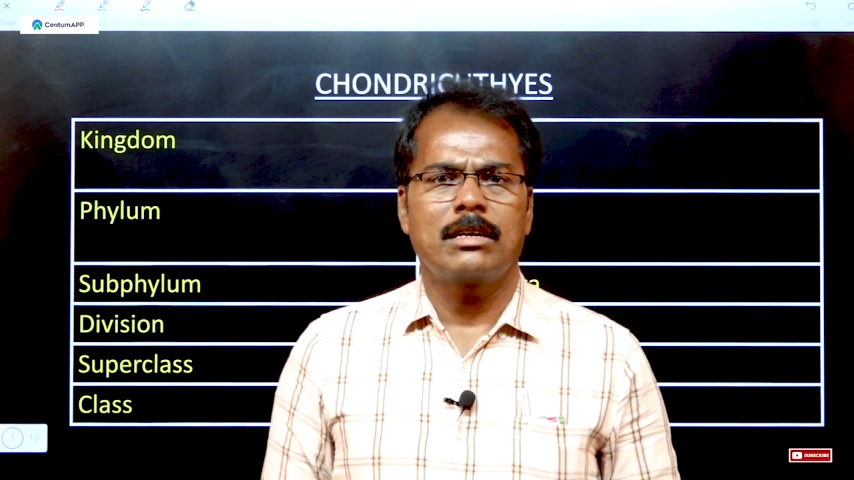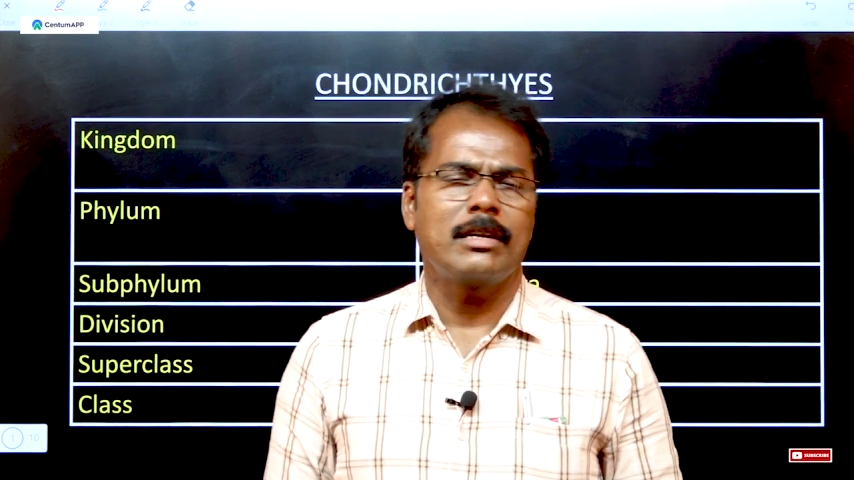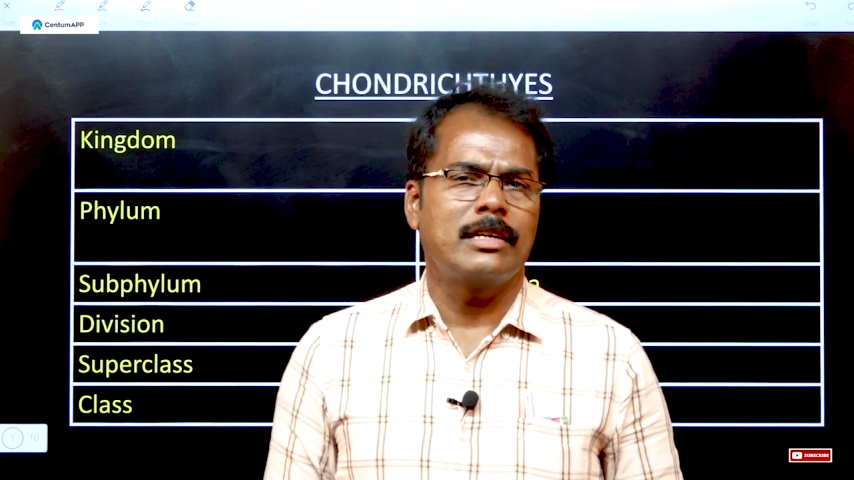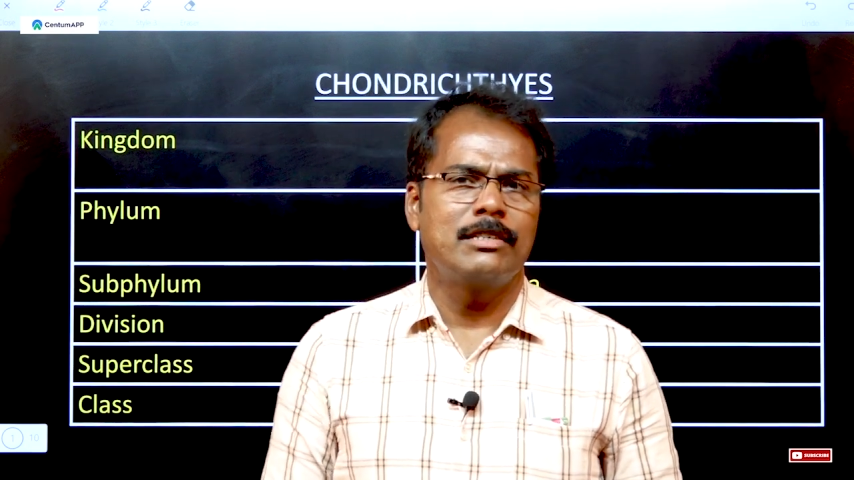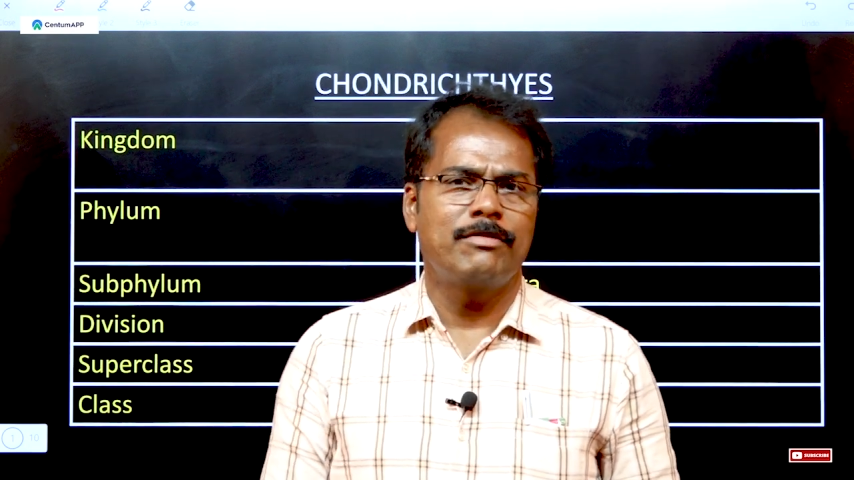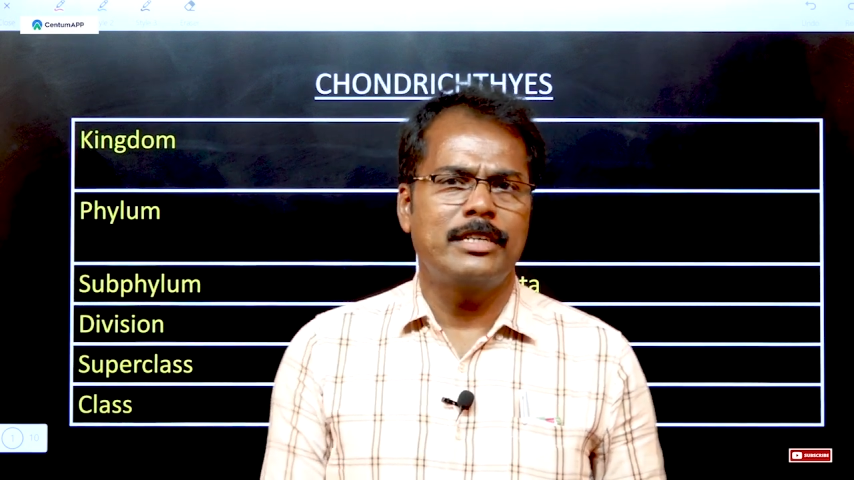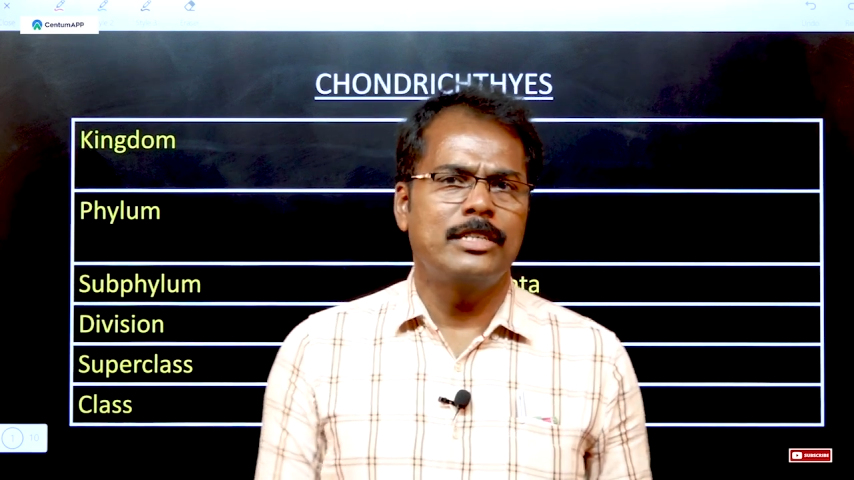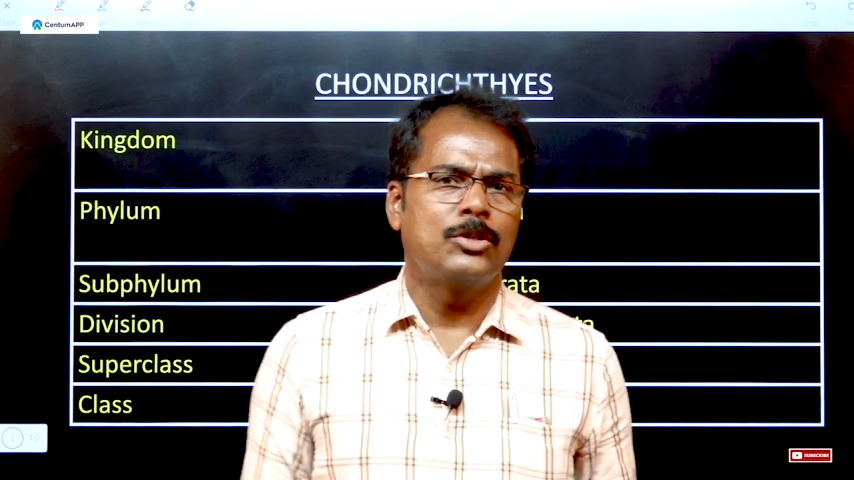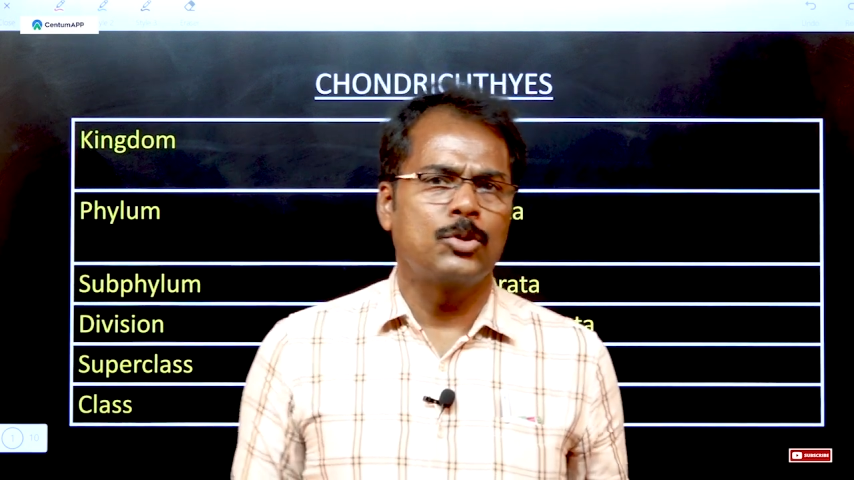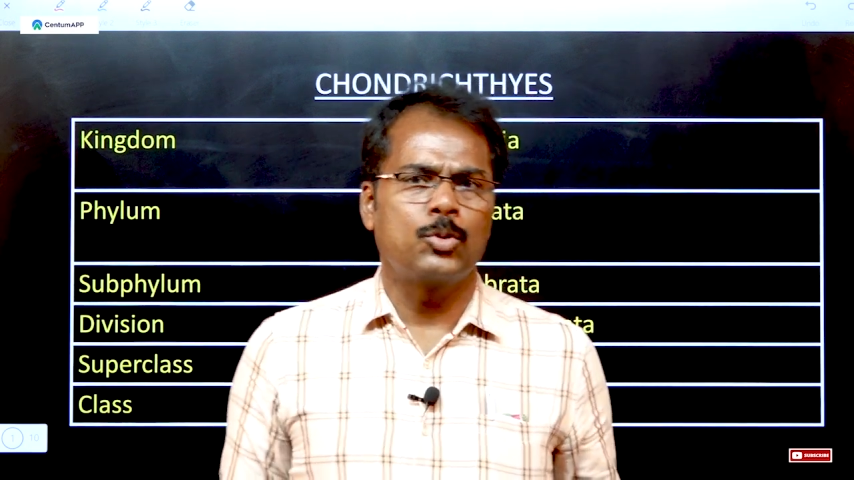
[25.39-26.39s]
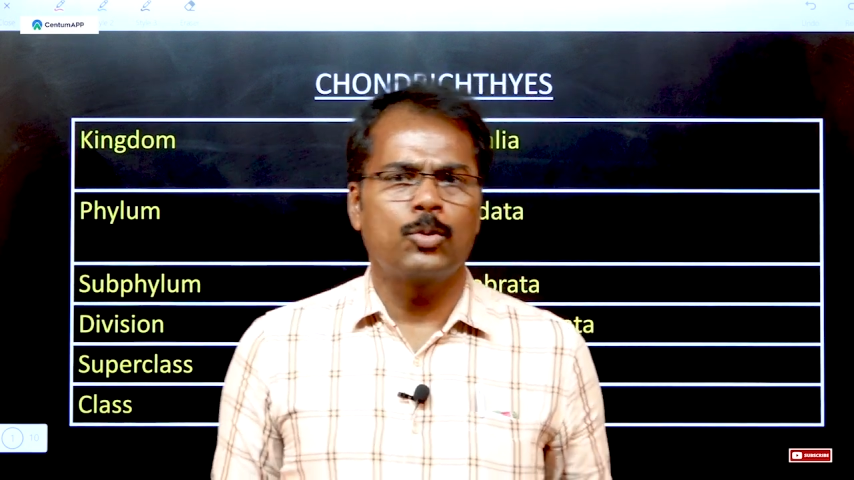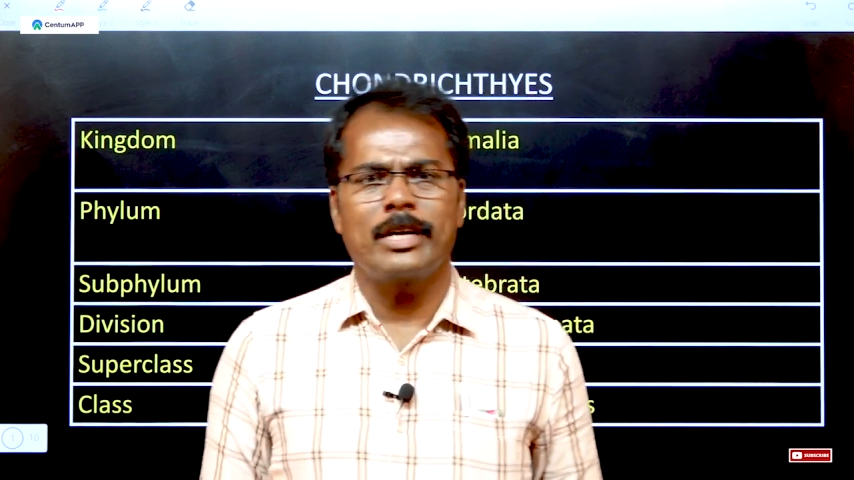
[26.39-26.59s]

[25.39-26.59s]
classified into two